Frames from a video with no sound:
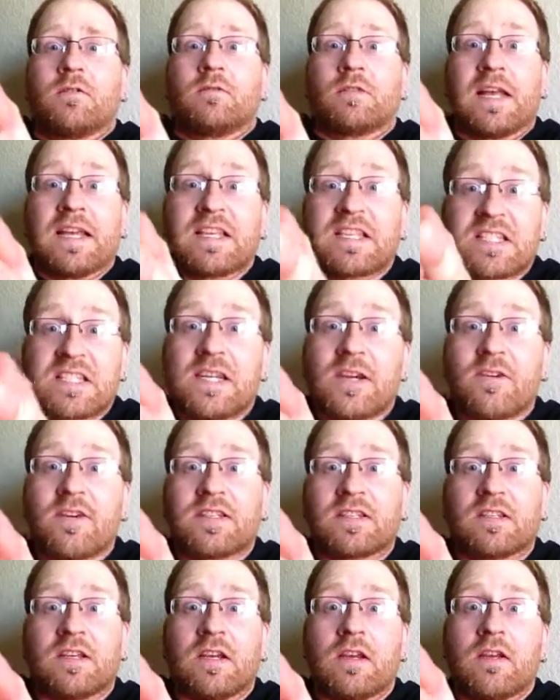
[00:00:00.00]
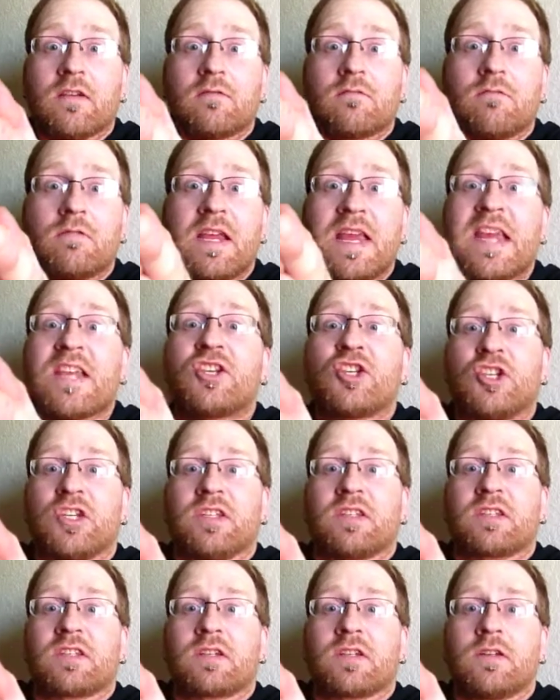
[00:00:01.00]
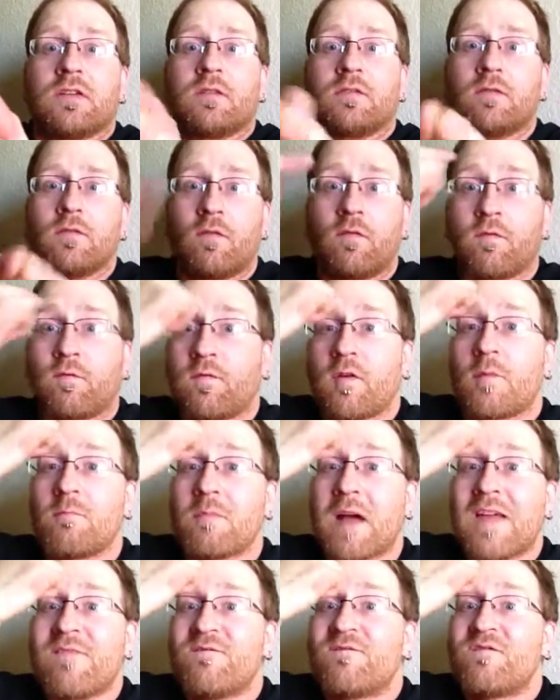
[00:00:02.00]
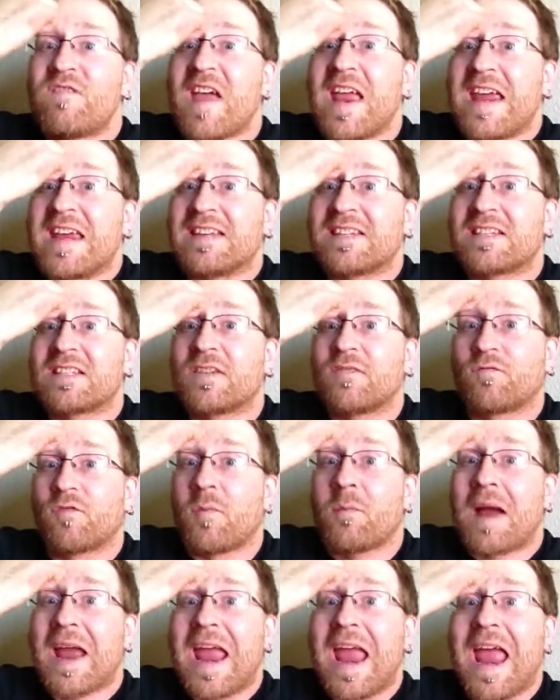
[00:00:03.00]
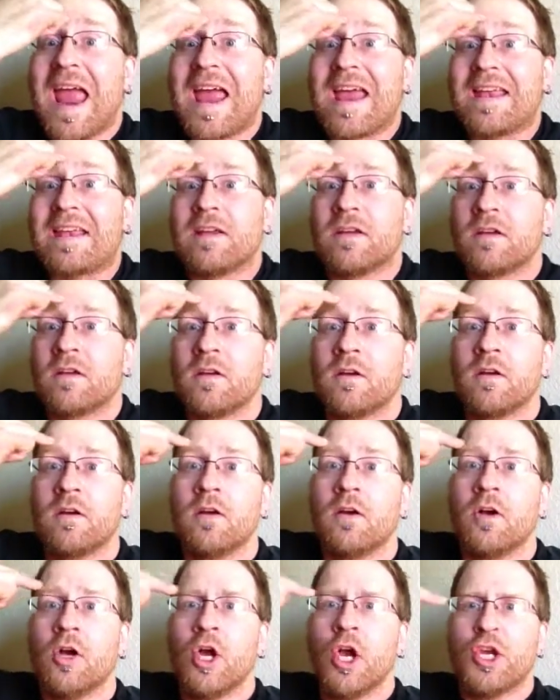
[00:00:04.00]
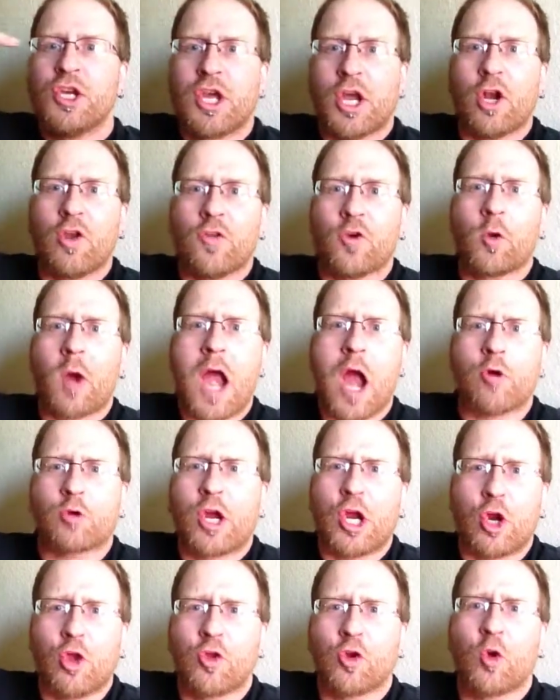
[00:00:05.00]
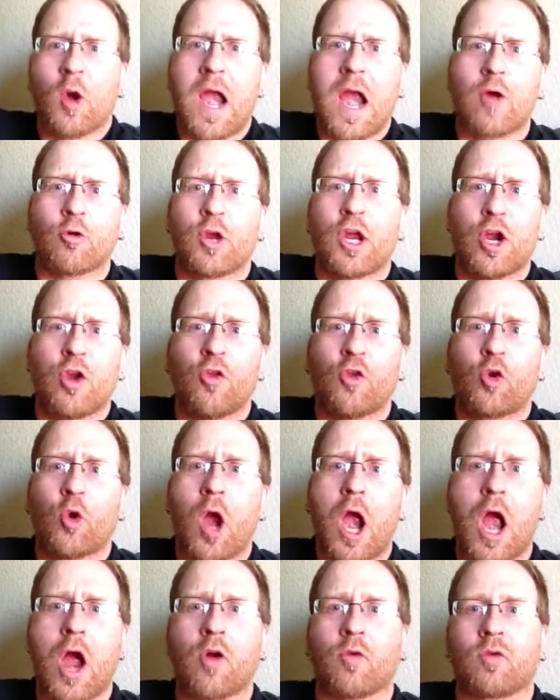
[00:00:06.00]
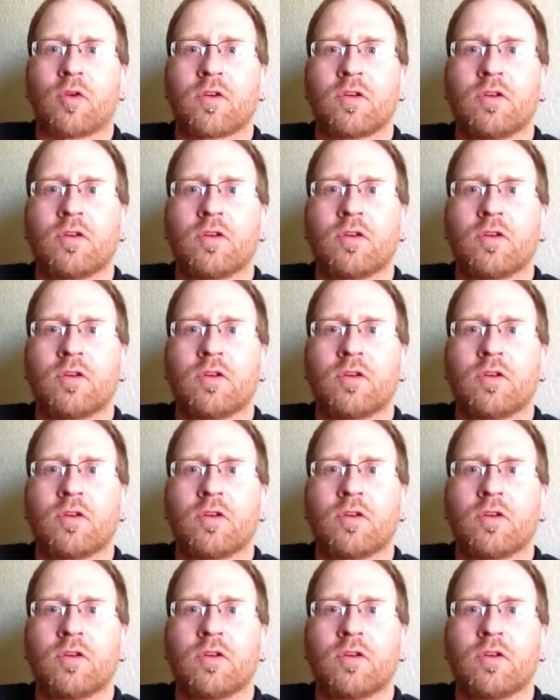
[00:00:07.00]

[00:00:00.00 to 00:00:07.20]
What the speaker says: Like seriously, inches from my face, from my head. Get on the ground, get on the ground, get on the ground.